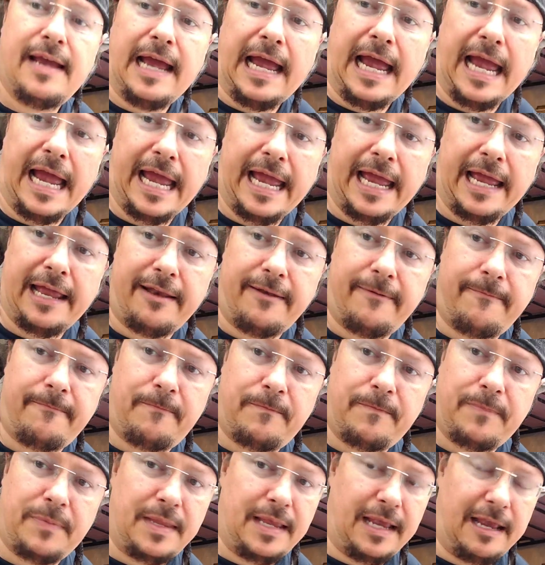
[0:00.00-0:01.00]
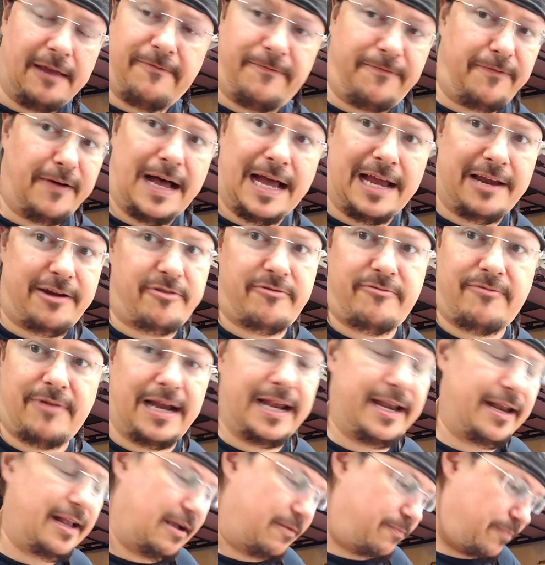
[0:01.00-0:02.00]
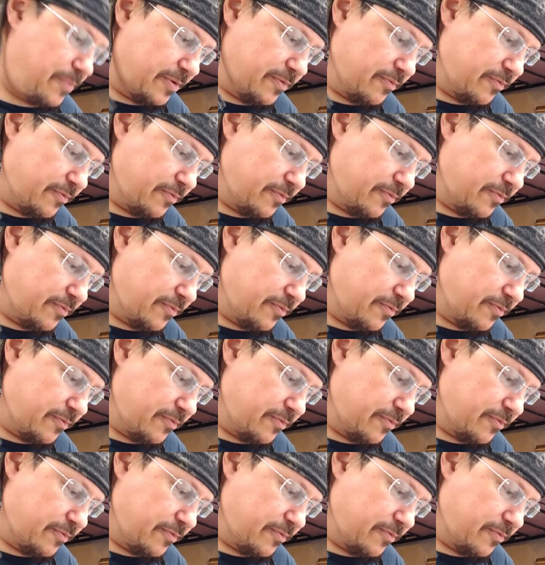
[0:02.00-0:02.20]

and it fired right up.